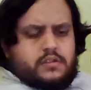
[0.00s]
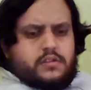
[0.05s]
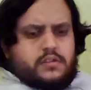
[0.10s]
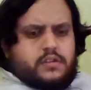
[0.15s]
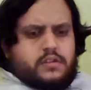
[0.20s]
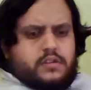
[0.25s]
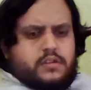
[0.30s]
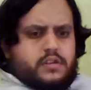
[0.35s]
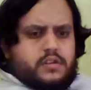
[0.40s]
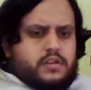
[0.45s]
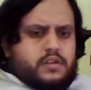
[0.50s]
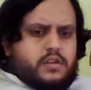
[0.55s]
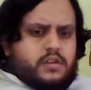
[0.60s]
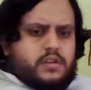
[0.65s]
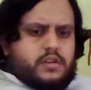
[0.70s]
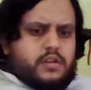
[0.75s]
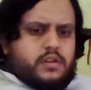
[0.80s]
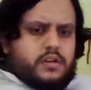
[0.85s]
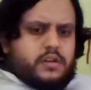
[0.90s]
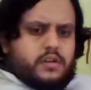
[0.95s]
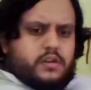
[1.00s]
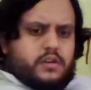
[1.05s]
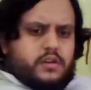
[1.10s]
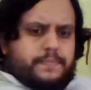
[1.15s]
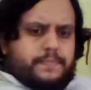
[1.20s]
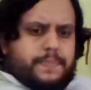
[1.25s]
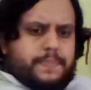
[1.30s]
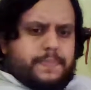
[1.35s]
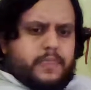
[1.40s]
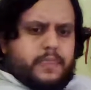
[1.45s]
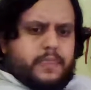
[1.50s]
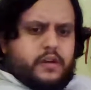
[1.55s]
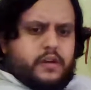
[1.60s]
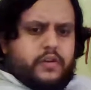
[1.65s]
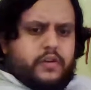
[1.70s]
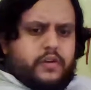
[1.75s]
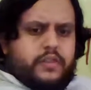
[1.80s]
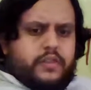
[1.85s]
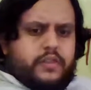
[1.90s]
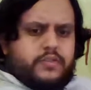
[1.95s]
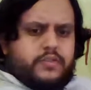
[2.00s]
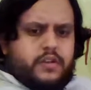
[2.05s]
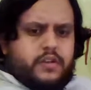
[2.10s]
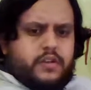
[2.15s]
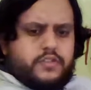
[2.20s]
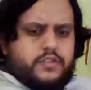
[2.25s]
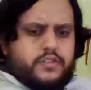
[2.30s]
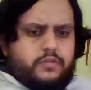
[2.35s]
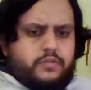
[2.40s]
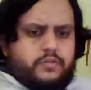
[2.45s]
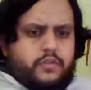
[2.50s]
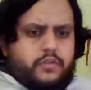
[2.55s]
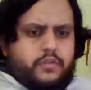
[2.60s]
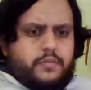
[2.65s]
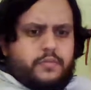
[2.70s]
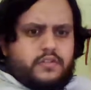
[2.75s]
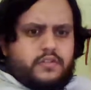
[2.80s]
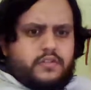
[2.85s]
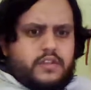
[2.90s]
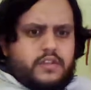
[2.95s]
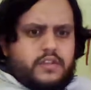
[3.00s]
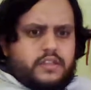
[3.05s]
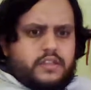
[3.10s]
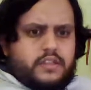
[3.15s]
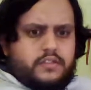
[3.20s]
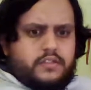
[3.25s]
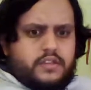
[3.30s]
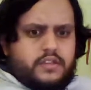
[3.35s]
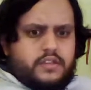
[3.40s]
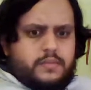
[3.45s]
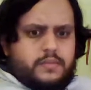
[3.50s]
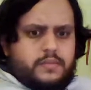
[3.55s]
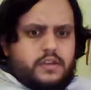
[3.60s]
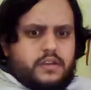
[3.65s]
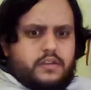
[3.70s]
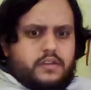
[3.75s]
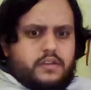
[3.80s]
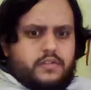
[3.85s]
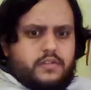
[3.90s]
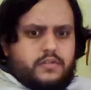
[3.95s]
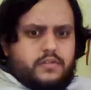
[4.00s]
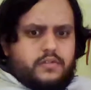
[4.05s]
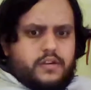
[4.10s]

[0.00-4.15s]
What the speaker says: Oh yeah, there's also rumors that there's going to be a new